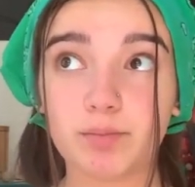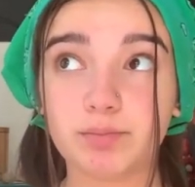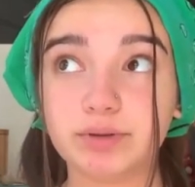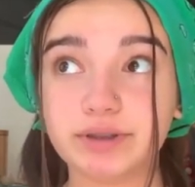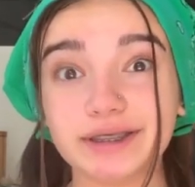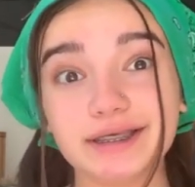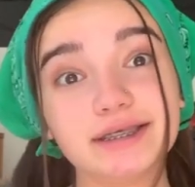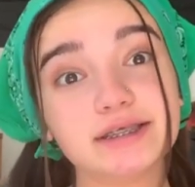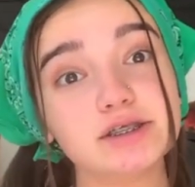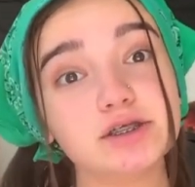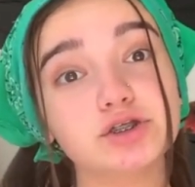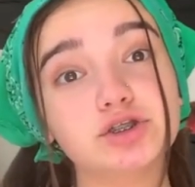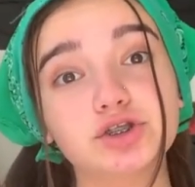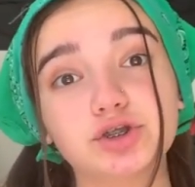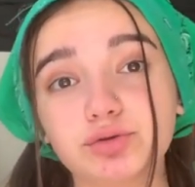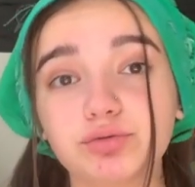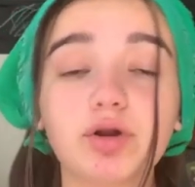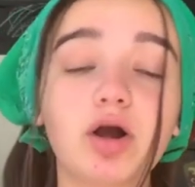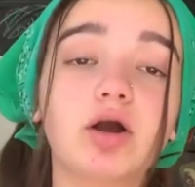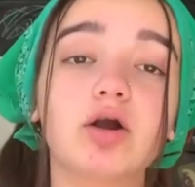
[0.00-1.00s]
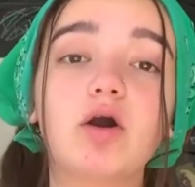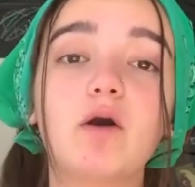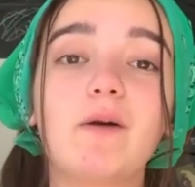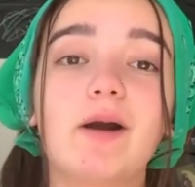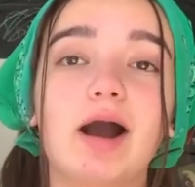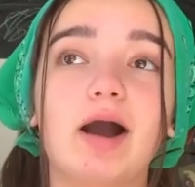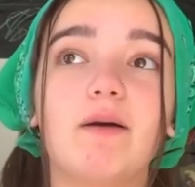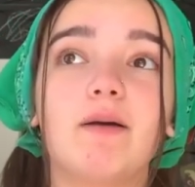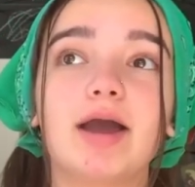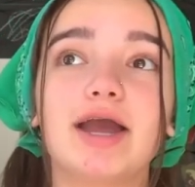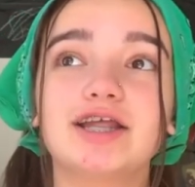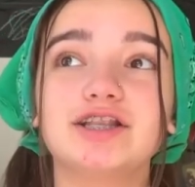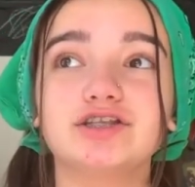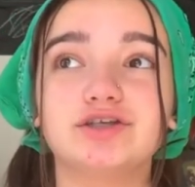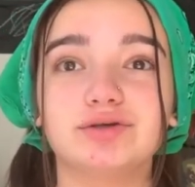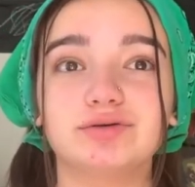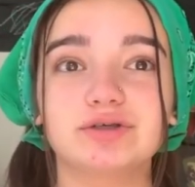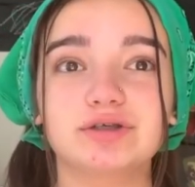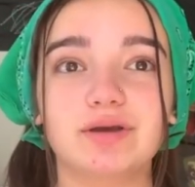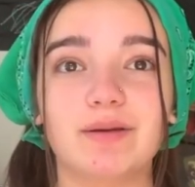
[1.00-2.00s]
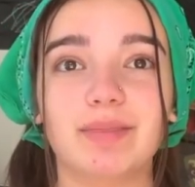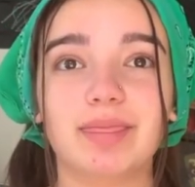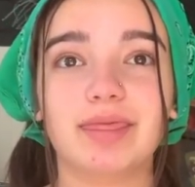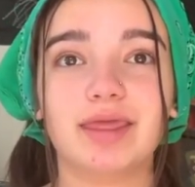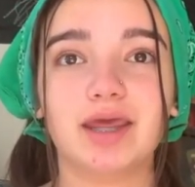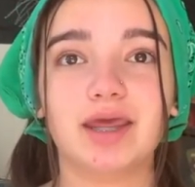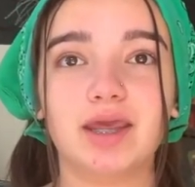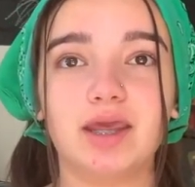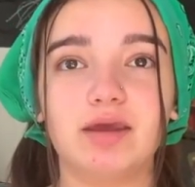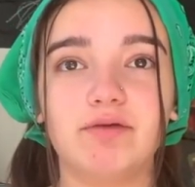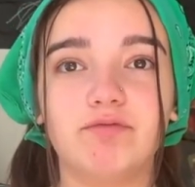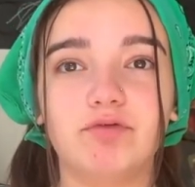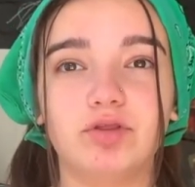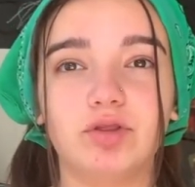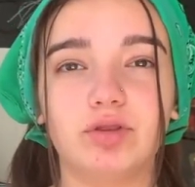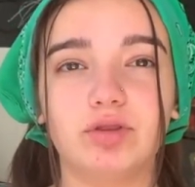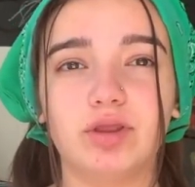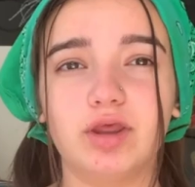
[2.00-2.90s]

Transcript: Please do not go out and do something even